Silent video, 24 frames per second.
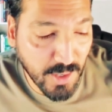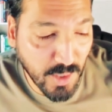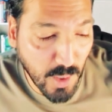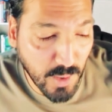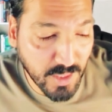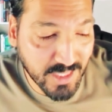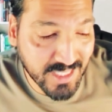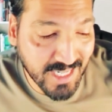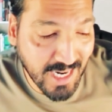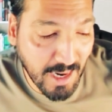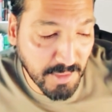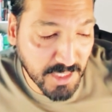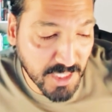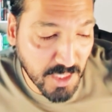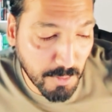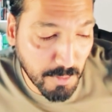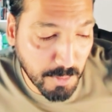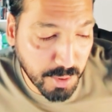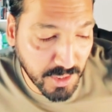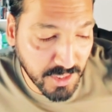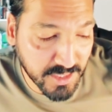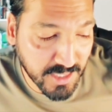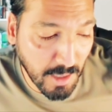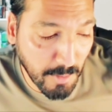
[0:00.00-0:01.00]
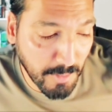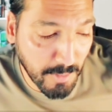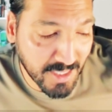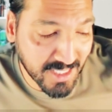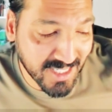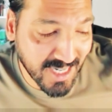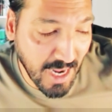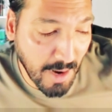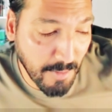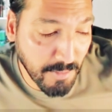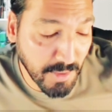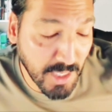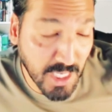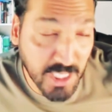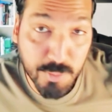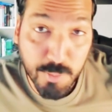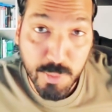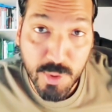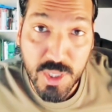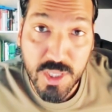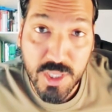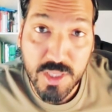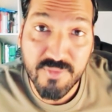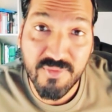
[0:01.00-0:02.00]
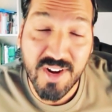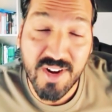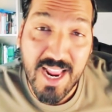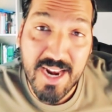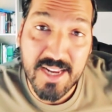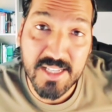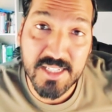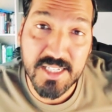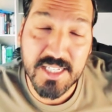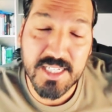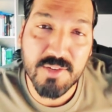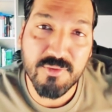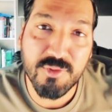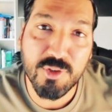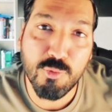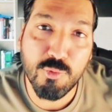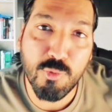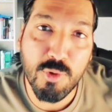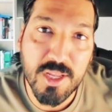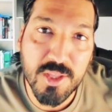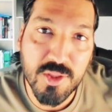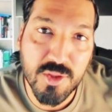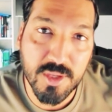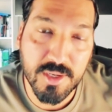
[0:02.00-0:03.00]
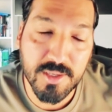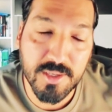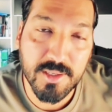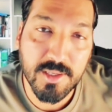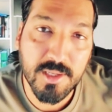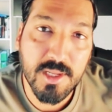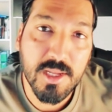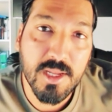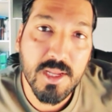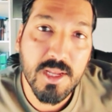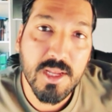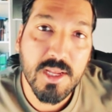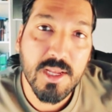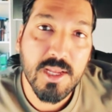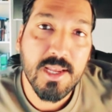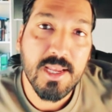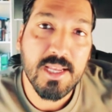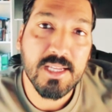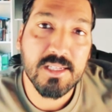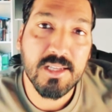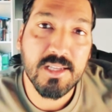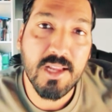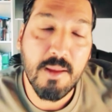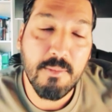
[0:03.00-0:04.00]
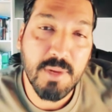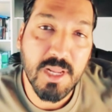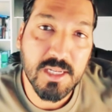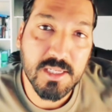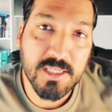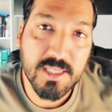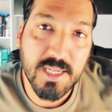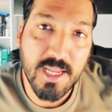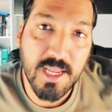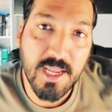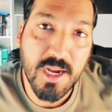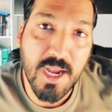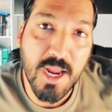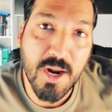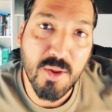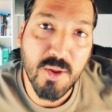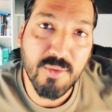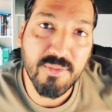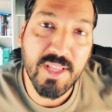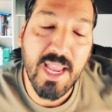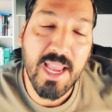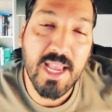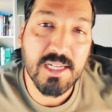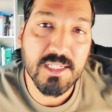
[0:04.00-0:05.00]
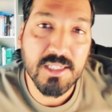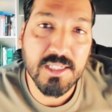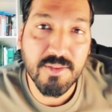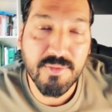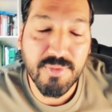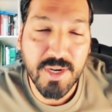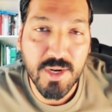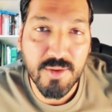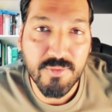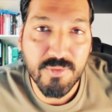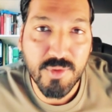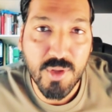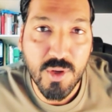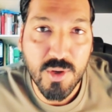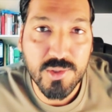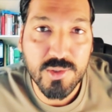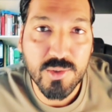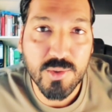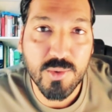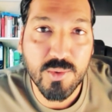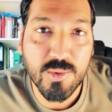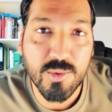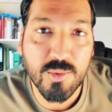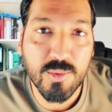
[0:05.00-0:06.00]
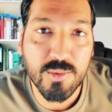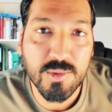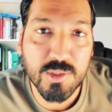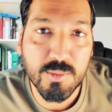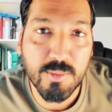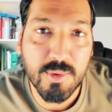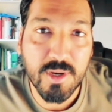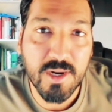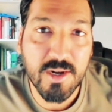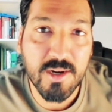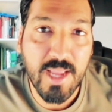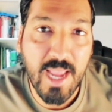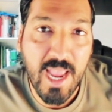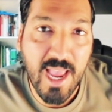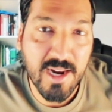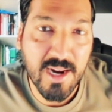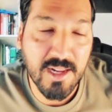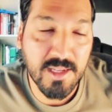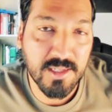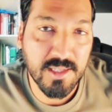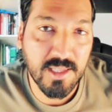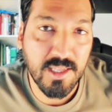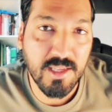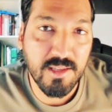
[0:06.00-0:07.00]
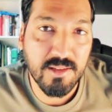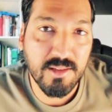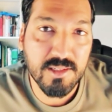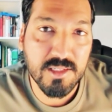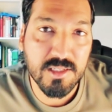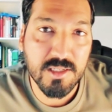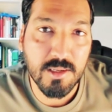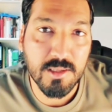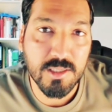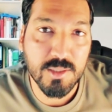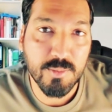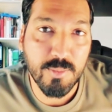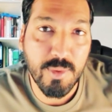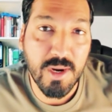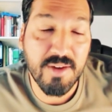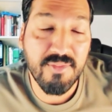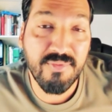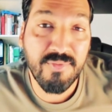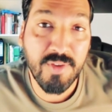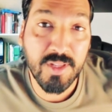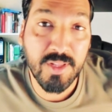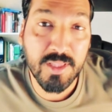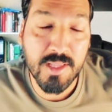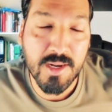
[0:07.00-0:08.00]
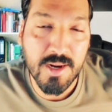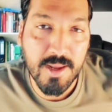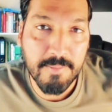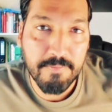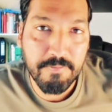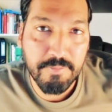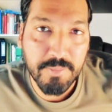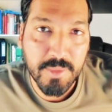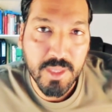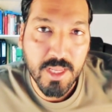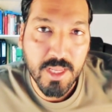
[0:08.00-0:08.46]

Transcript: No, Islam doesn't preach that, but Islam does preach fanaticism with religion. Islam does say, cut off the hands and feet of those who spread anarchy, spread fitna.